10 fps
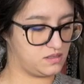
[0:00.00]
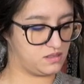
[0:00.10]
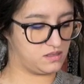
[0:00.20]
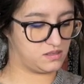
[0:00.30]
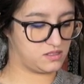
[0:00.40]

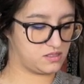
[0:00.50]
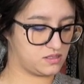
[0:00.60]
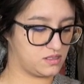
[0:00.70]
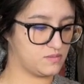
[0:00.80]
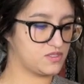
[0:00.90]
Uh, it's just
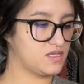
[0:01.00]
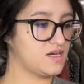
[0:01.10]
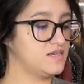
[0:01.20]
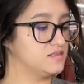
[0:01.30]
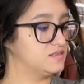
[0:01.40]
100%
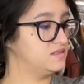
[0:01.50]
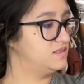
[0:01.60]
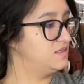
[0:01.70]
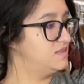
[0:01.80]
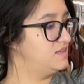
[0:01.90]
cotton
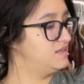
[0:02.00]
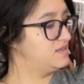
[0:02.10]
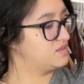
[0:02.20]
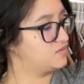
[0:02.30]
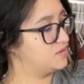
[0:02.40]

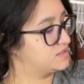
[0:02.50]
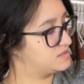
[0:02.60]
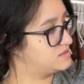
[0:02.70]
But